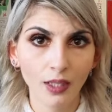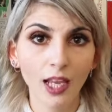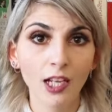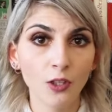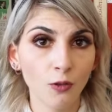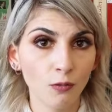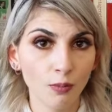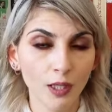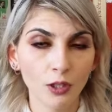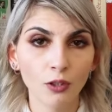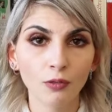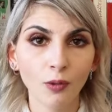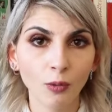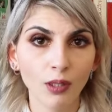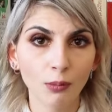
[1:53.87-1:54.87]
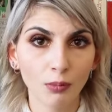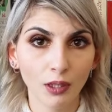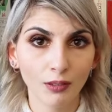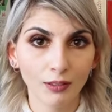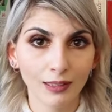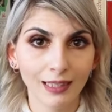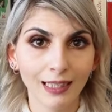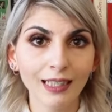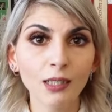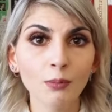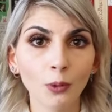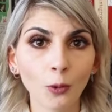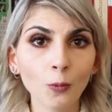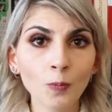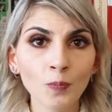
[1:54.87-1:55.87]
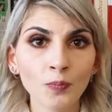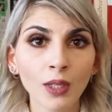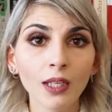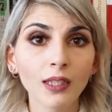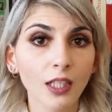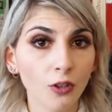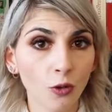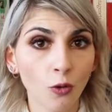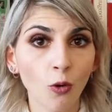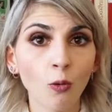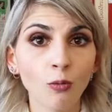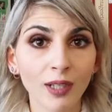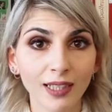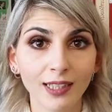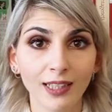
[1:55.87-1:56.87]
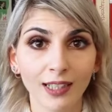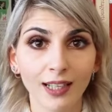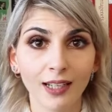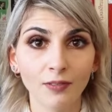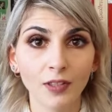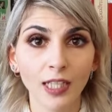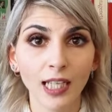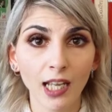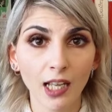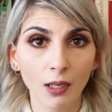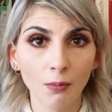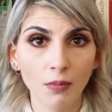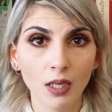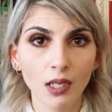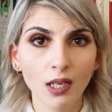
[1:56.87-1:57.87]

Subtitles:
and you've made your phone number clickable, then you're already ahead of the game.